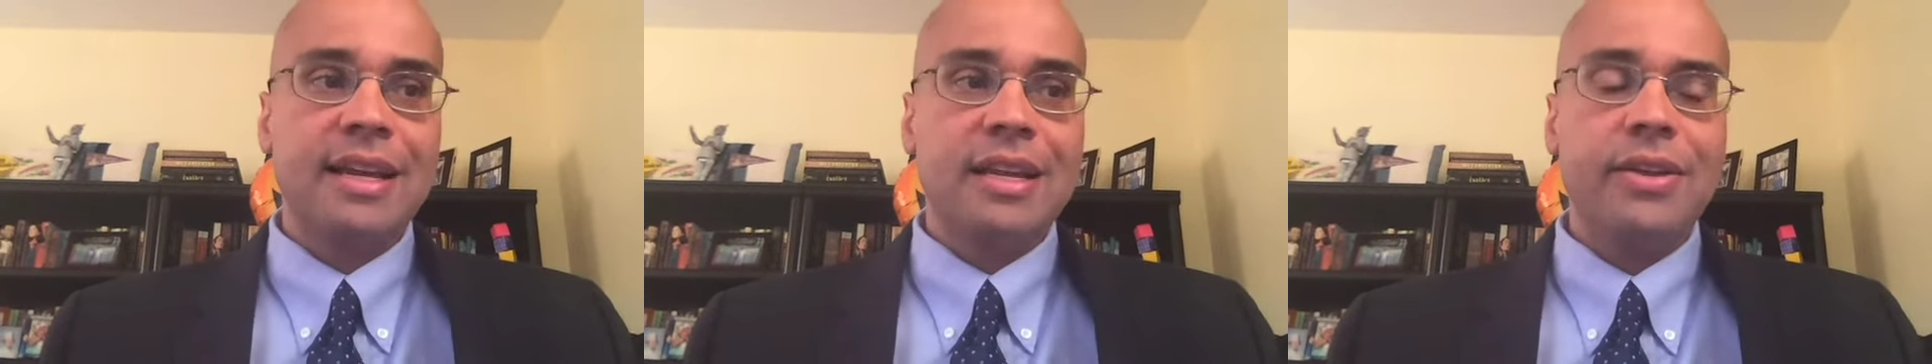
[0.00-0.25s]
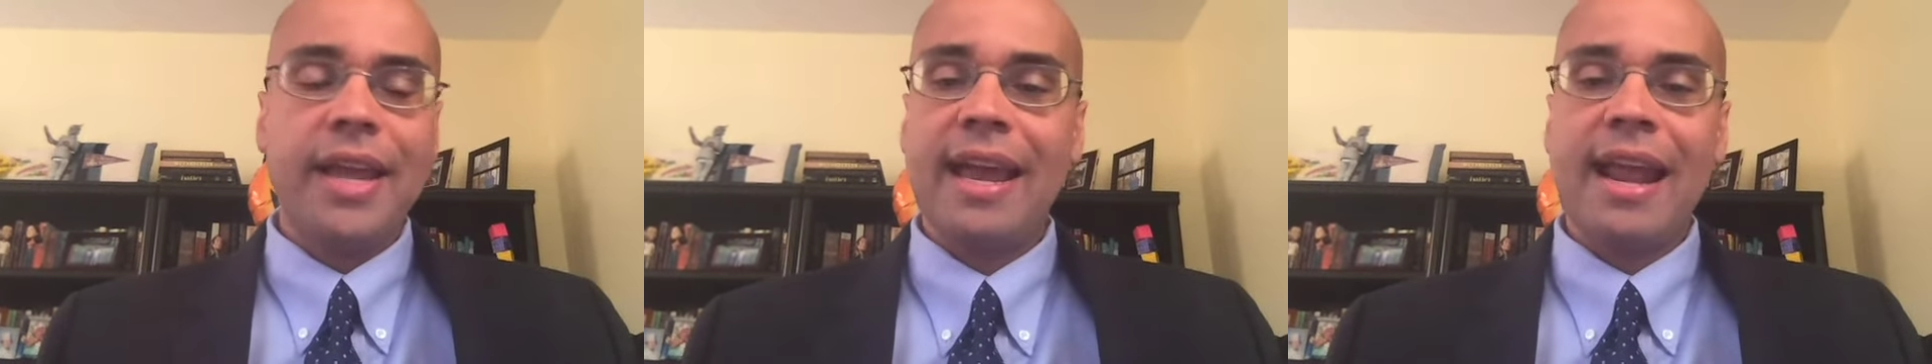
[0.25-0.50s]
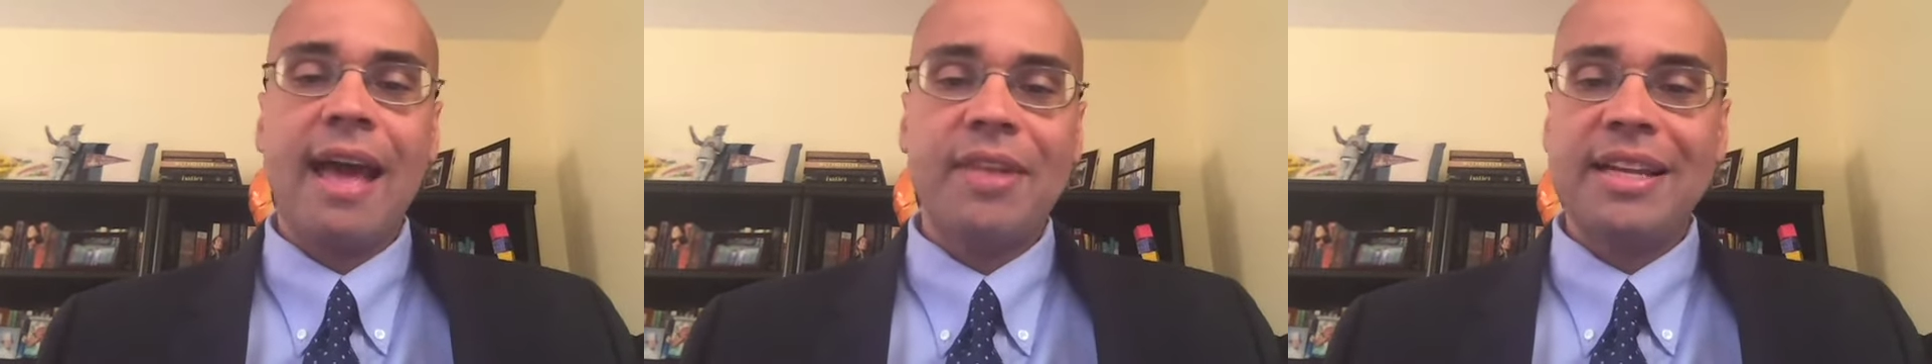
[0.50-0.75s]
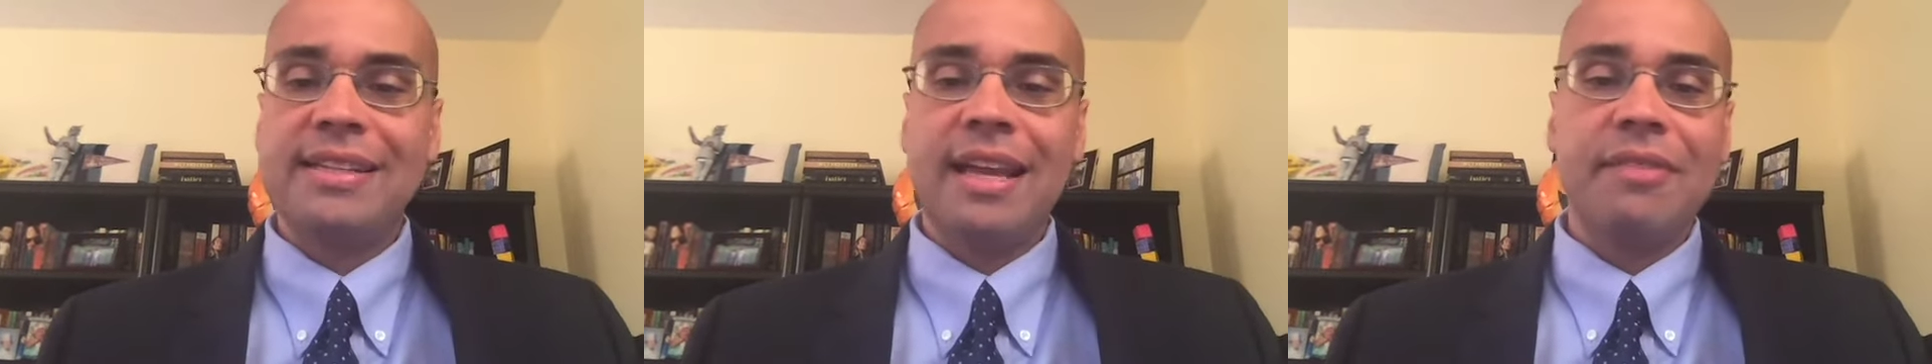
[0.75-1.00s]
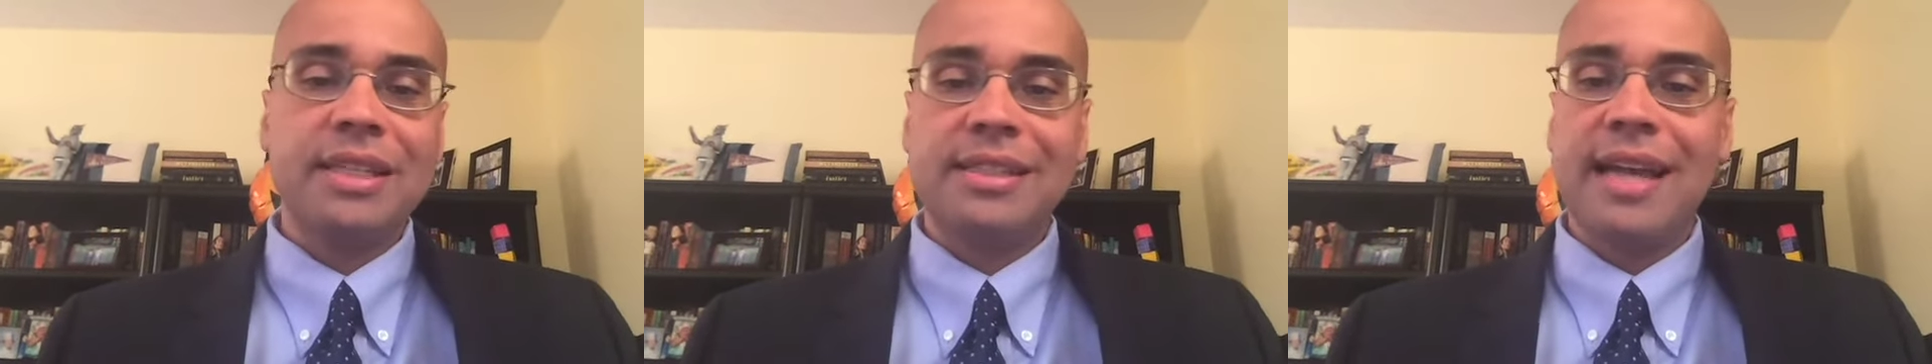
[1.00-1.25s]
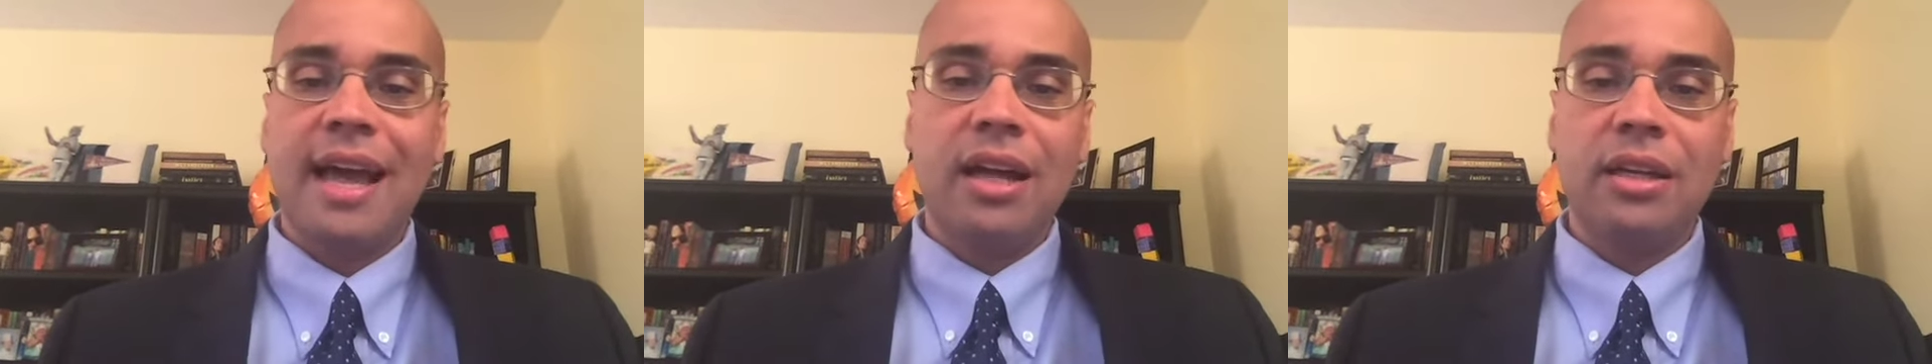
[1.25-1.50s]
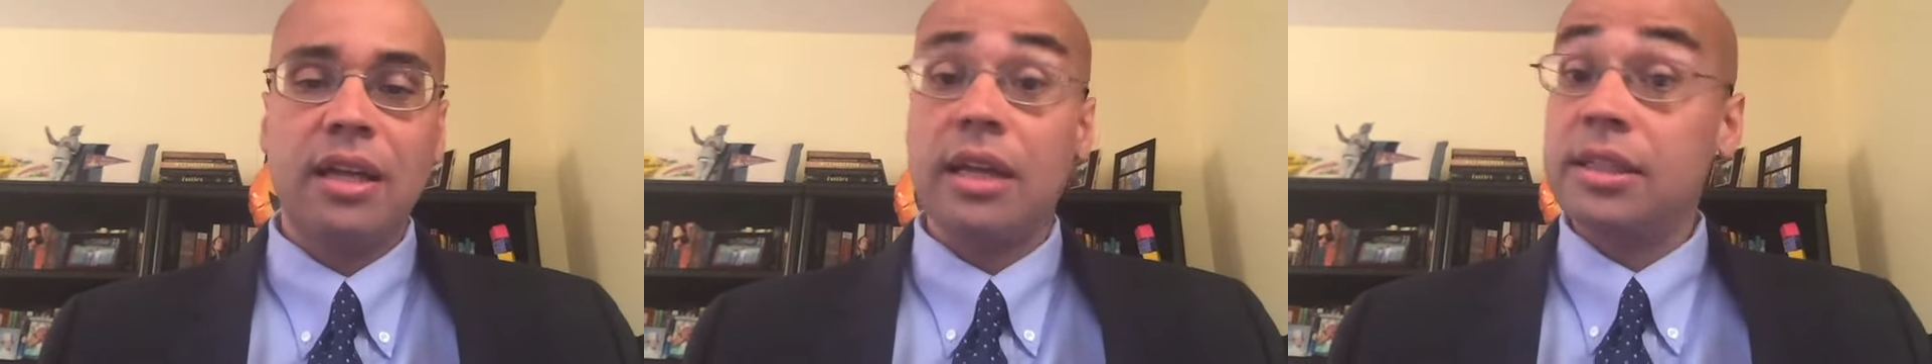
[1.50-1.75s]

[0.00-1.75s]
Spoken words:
you can't have a safe and sound and